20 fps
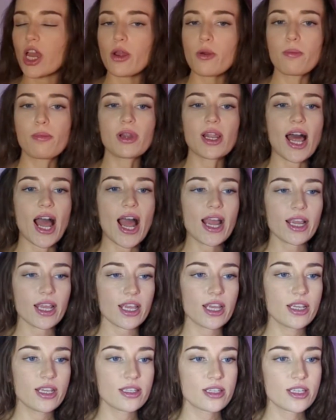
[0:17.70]
black
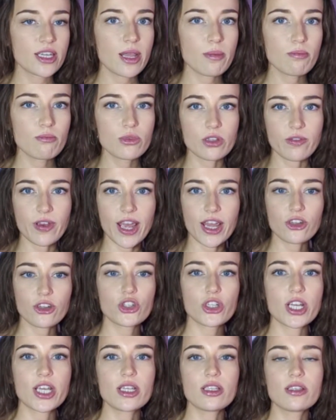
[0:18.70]
is
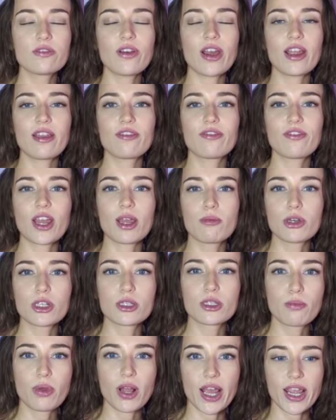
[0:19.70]
Nimzowitsch, he's a very
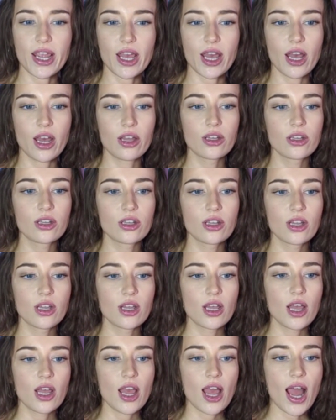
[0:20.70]
famous player,
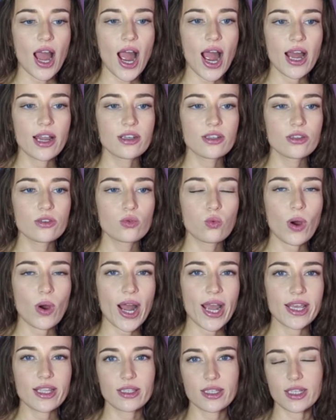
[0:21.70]
and
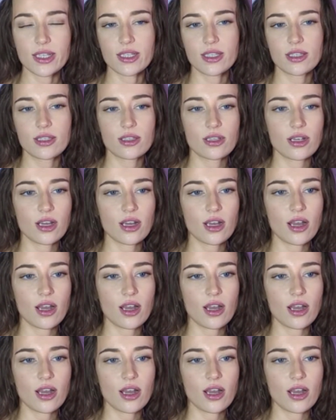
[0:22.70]
white is,